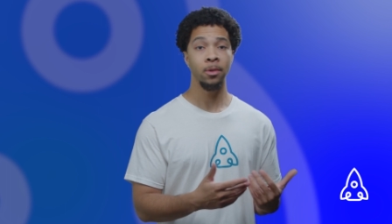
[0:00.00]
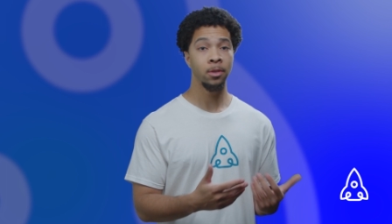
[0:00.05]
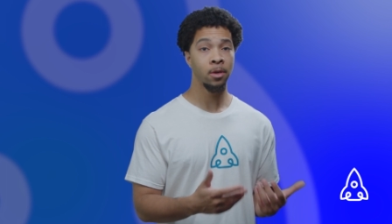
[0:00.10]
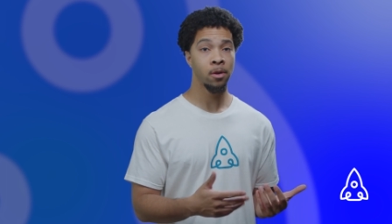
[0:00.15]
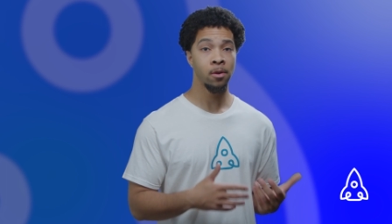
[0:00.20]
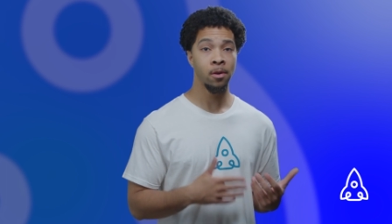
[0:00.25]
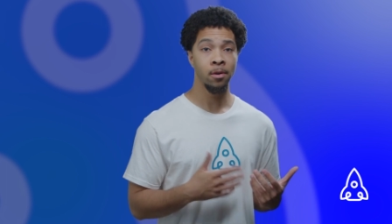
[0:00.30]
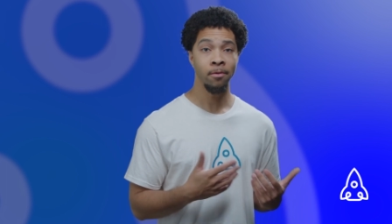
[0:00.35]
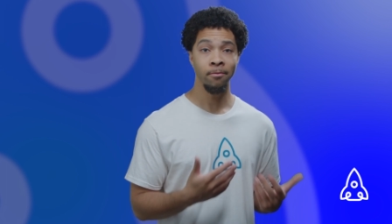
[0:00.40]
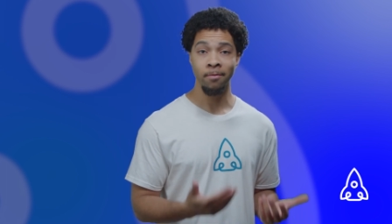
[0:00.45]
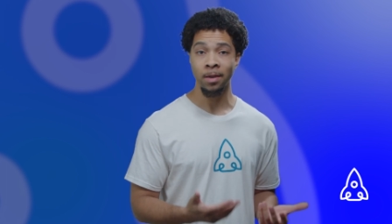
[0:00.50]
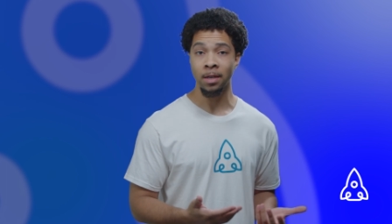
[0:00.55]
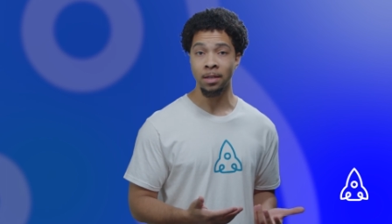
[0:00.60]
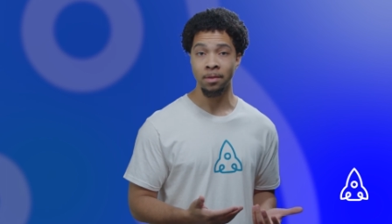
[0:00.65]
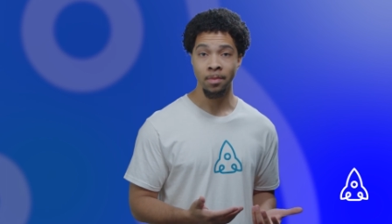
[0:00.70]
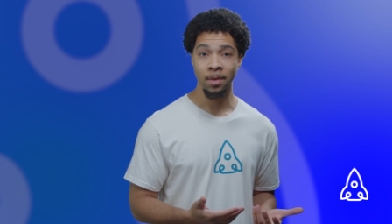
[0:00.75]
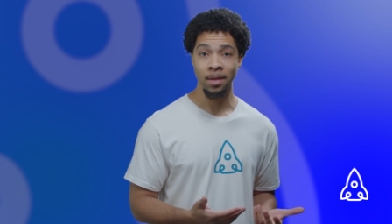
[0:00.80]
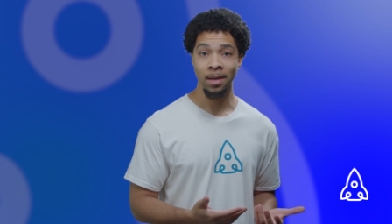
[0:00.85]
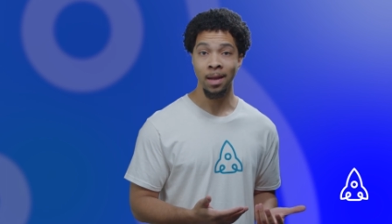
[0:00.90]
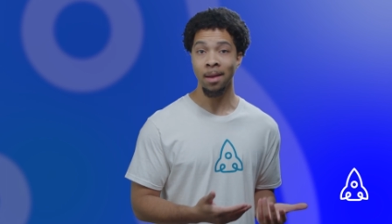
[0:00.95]
return on
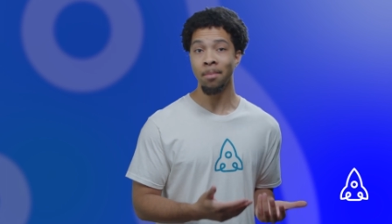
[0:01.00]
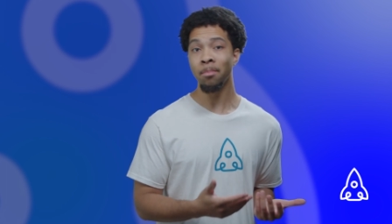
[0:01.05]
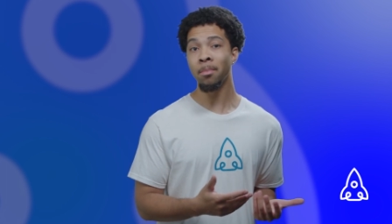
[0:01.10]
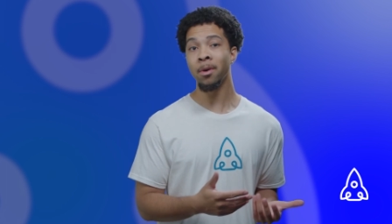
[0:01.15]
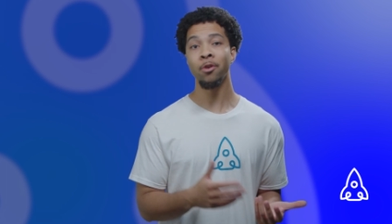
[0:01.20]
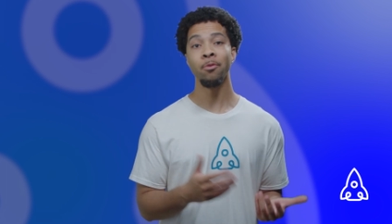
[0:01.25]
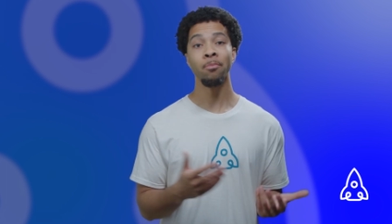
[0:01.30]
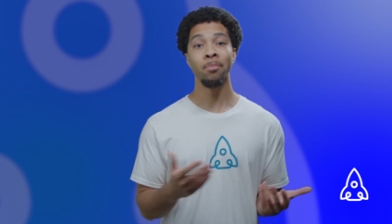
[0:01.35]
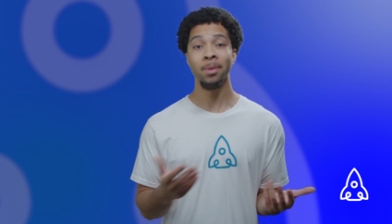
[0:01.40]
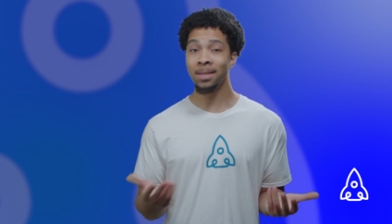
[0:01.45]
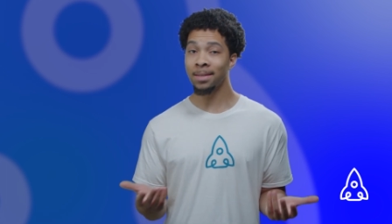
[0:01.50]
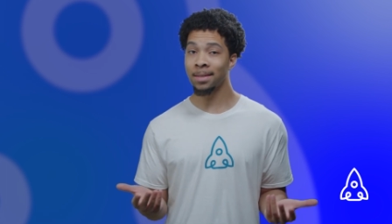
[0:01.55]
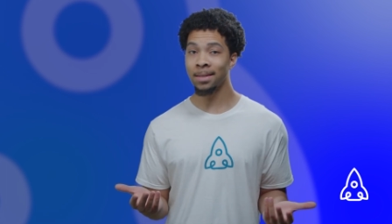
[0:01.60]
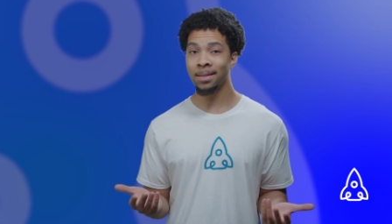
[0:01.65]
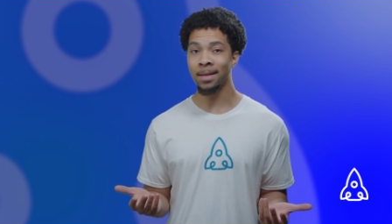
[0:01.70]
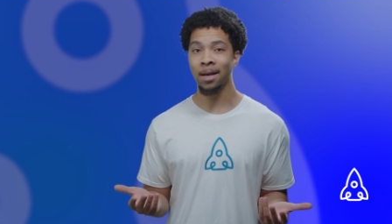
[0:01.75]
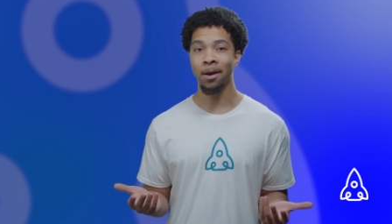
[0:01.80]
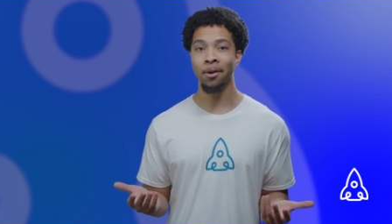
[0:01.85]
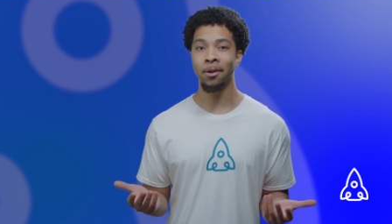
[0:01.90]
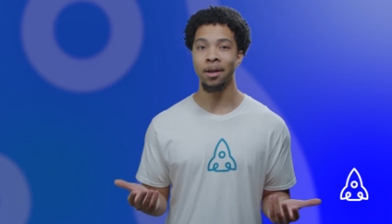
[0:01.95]
investment and better
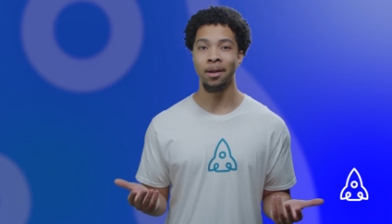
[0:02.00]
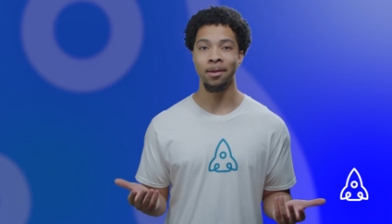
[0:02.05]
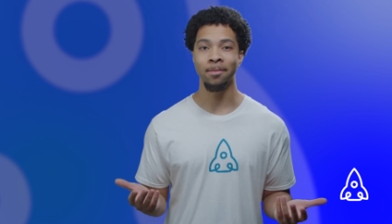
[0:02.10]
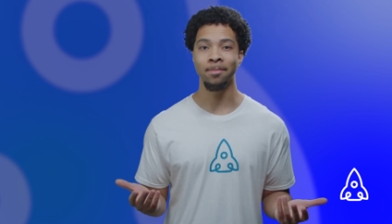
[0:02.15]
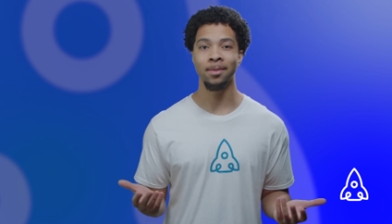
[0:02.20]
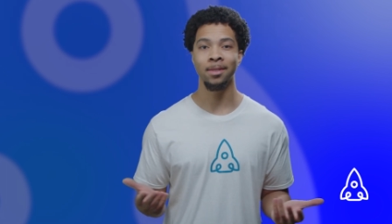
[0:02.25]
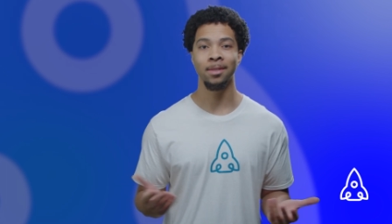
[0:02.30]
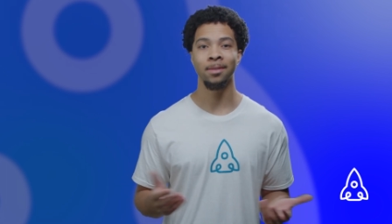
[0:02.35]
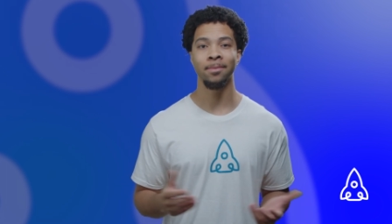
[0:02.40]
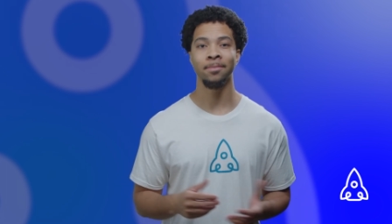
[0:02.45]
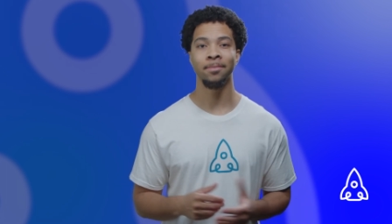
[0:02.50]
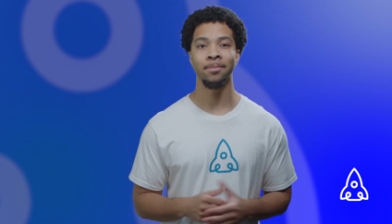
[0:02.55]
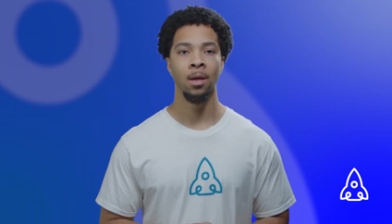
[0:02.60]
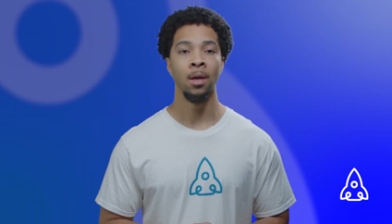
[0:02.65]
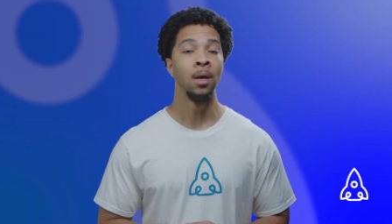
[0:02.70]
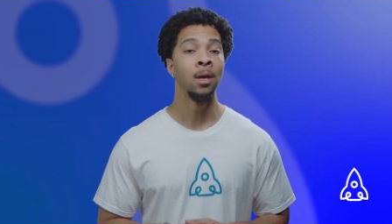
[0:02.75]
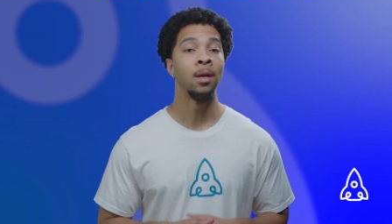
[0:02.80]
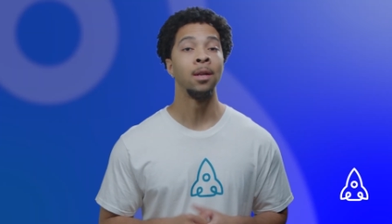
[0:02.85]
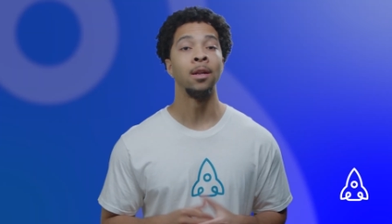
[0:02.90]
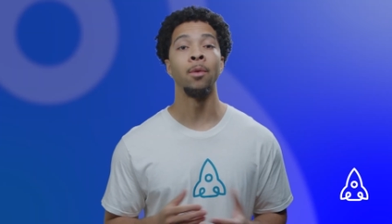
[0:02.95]
business outcomes.
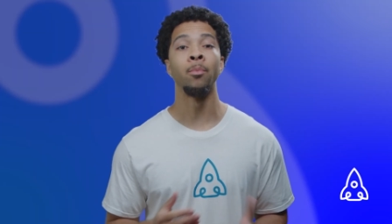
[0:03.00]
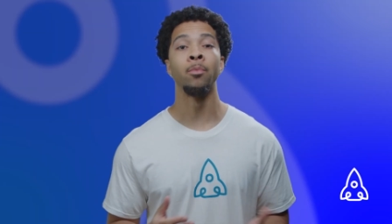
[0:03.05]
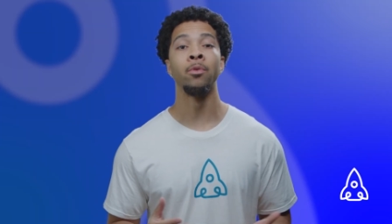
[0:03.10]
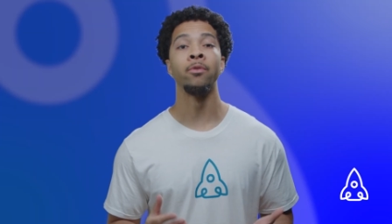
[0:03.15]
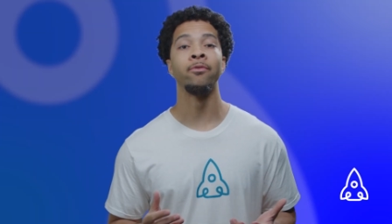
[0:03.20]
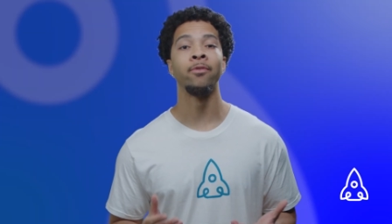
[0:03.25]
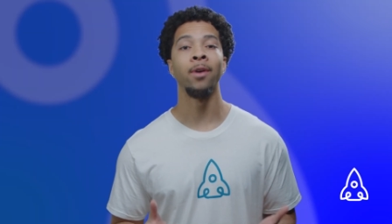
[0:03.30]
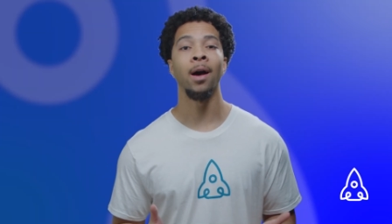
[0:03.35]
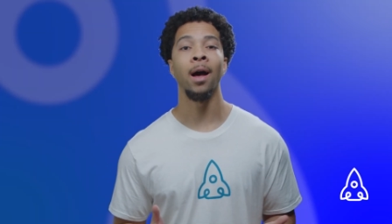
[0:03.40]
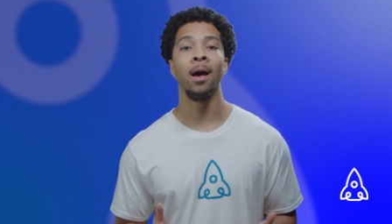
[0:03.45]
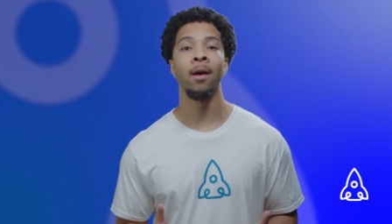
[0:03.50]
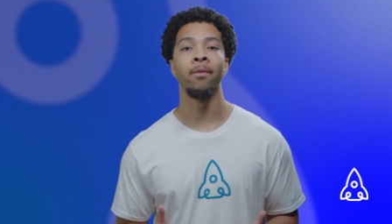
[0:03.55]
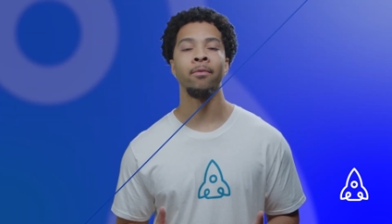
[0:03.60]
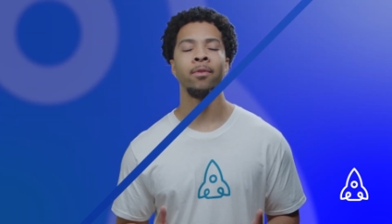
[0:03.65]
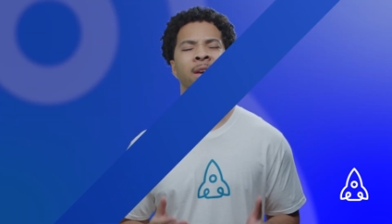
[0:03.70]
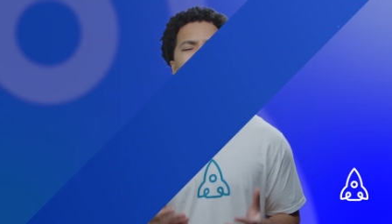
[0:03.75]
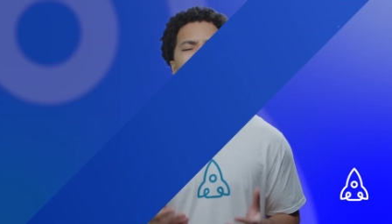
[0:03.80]
Number 5,